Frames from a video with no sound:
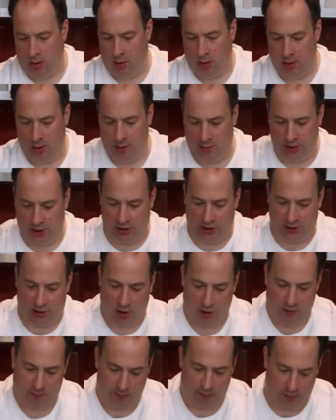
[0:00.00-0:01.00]
I'm just going
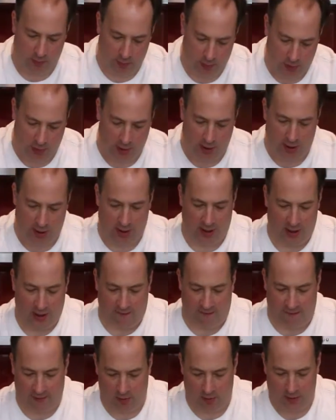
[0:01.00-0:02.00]
to lightly
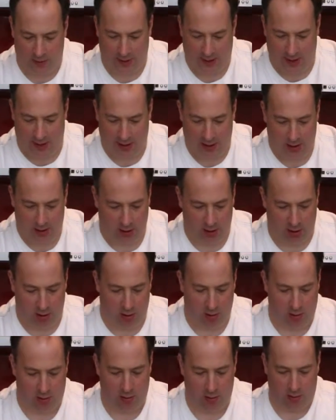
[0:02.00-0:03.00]
fold that into
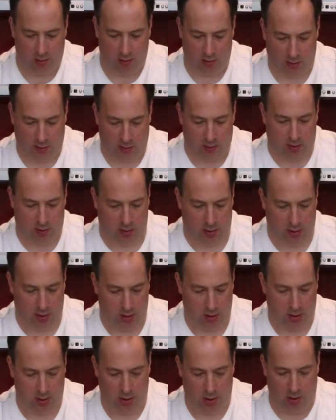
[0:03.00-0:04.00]

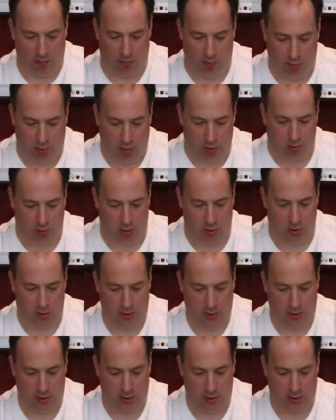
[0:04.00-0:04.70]
a ball.